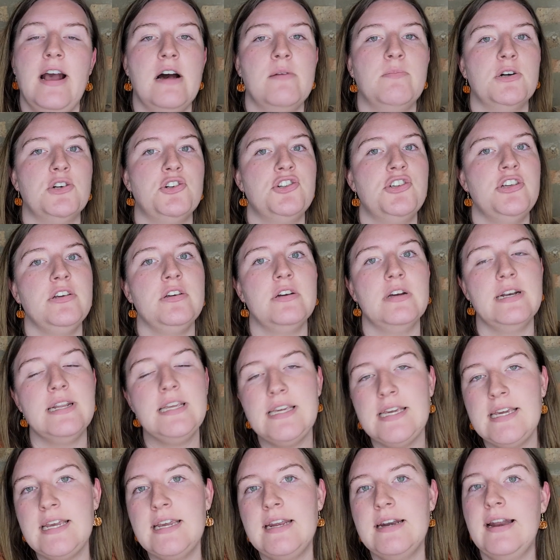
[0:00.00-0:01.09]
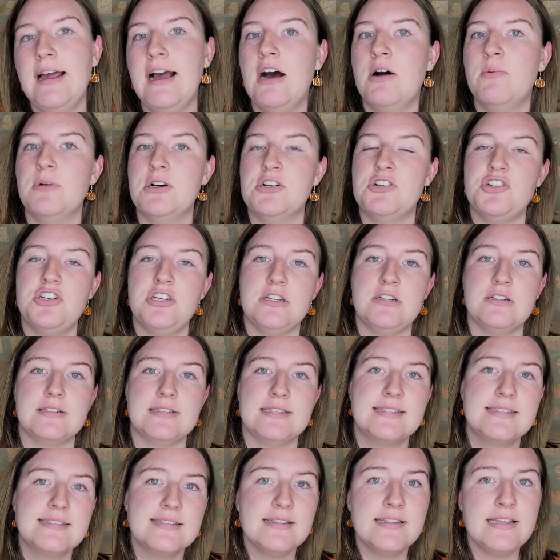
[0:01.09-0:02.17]
how much she could eat, how much she
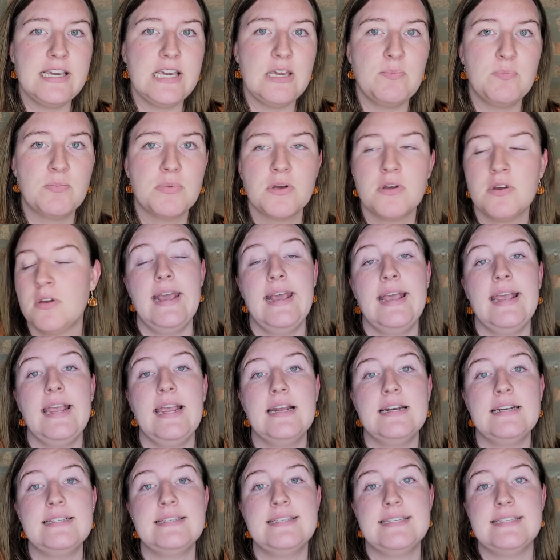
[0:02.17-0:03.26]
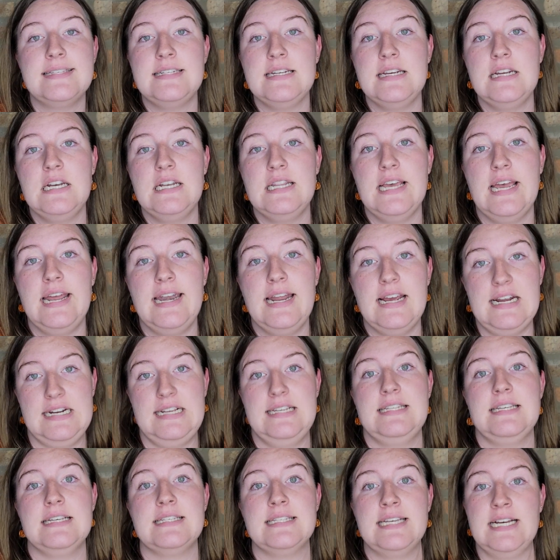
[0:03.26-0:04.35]
could sleep, and insisting that any
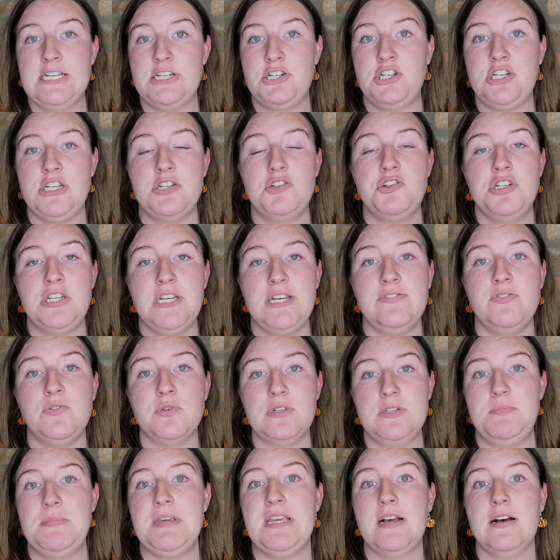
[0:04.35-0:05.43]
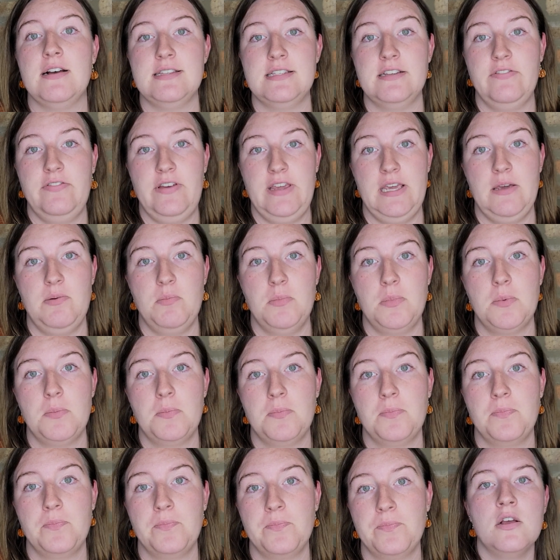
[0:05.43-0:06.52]
success she achieved was because of him.
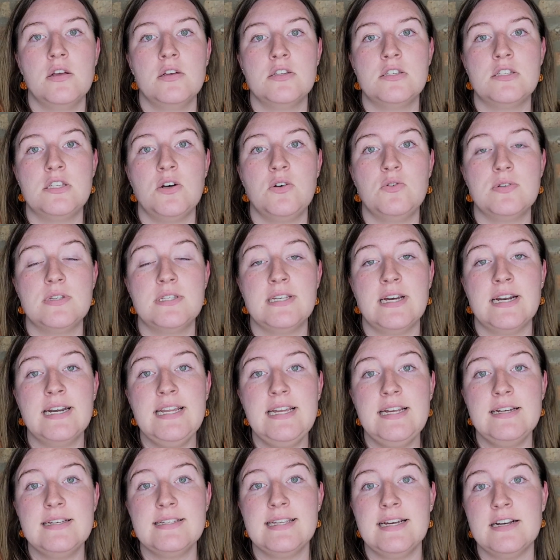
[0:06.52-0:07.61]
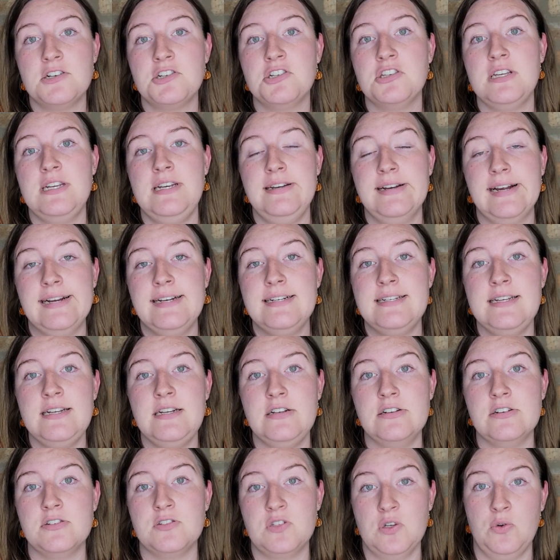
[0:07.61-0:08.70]
So Sunny is actually 19
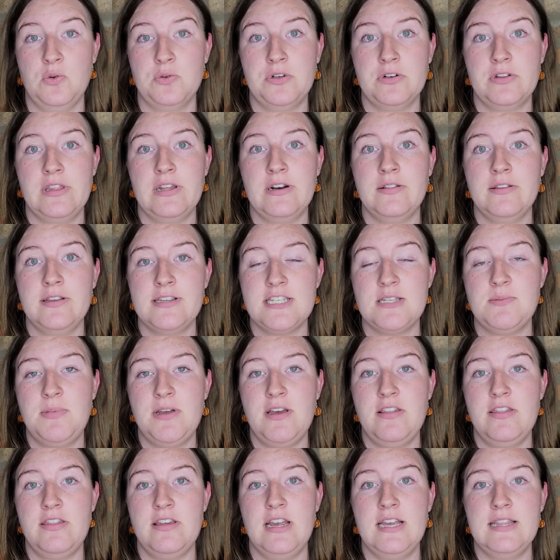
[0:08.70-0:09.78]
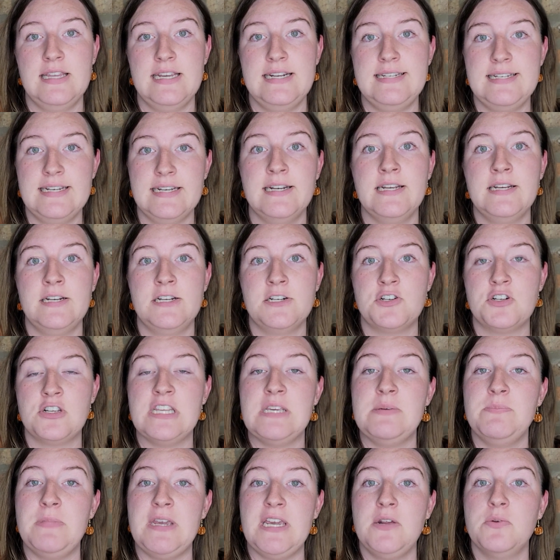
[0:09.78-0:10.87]
years older than Elizabeth, and they did
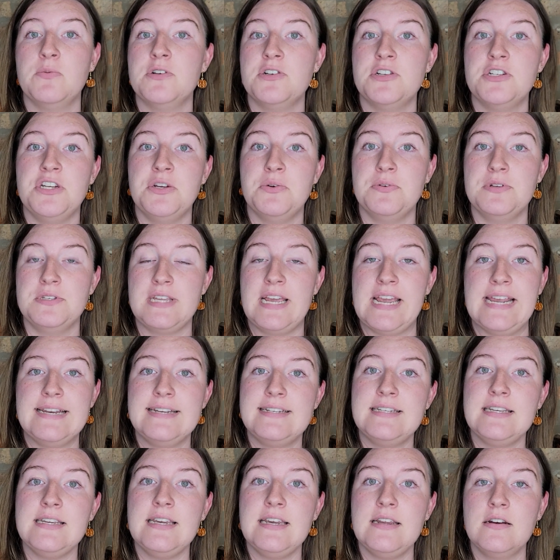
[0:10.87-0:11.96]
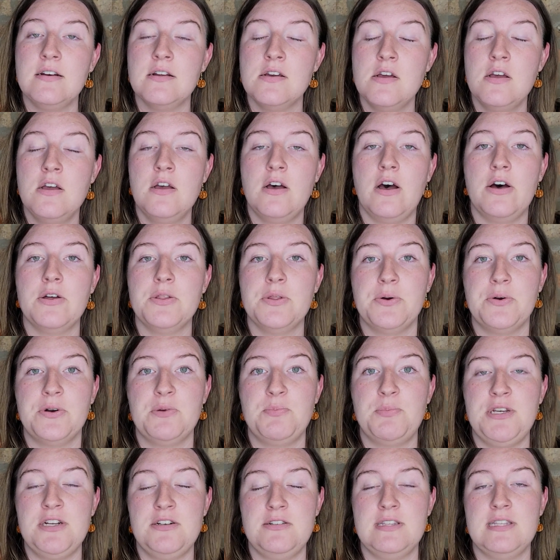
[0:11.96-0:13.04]
initially meet when she was 18, although it
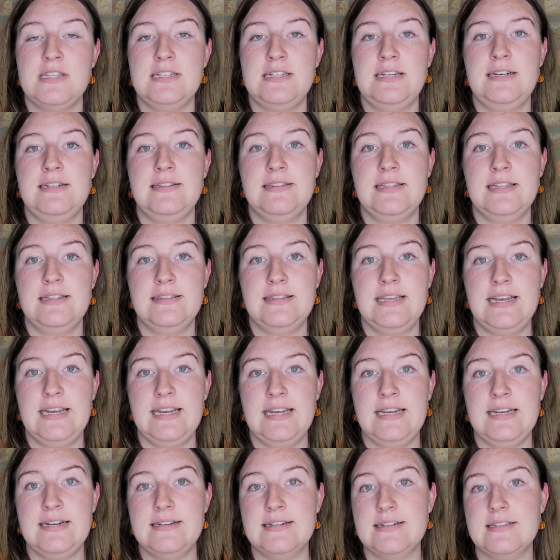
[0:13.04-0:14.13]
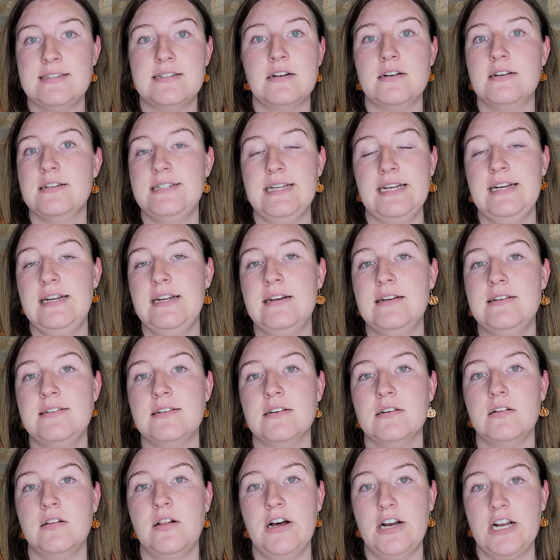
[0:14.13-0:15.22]
appears that they didn't start dating
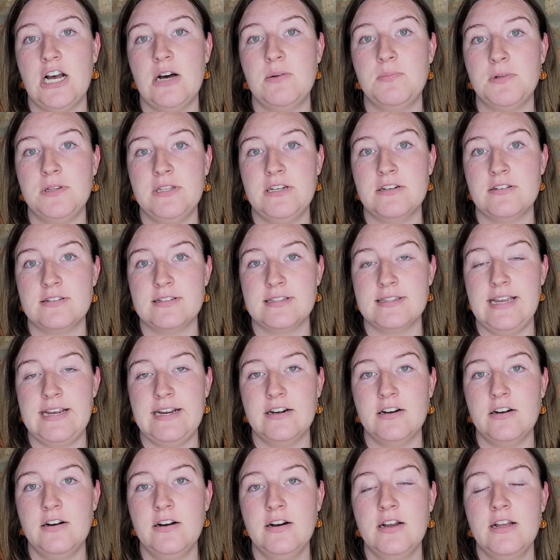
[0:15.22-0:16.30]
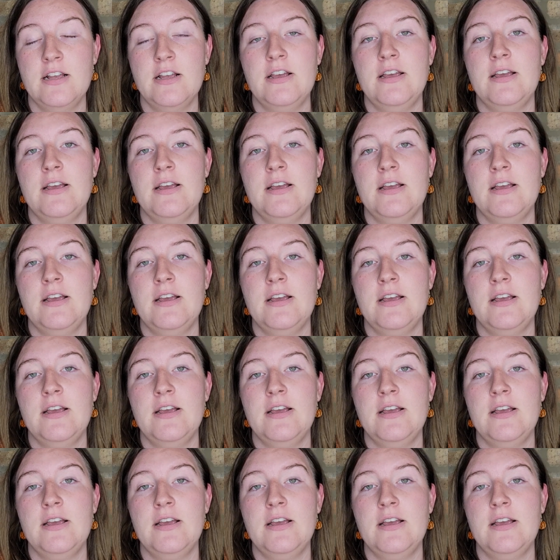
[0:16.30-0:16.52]
until a couple of years later.